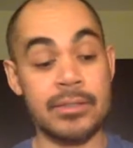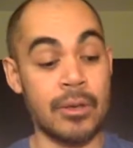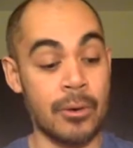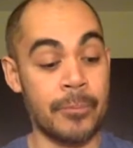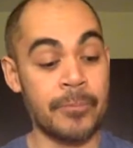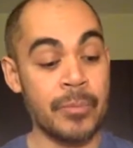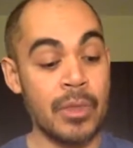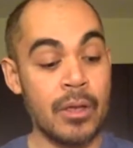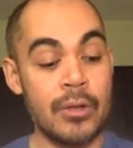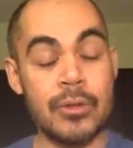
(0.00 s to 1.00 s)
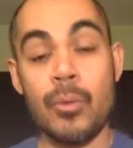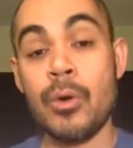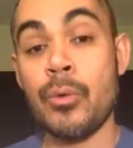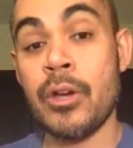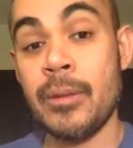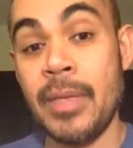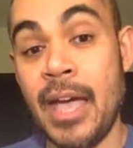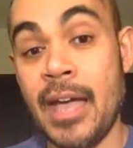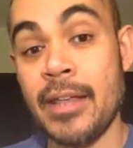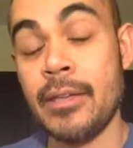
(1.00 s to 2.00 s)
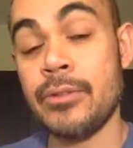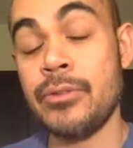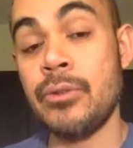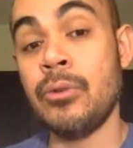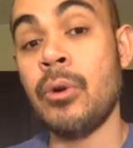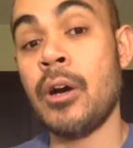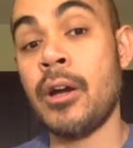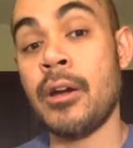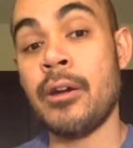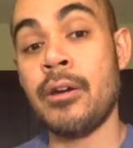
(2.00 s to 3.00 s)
So what we're going to be adding to our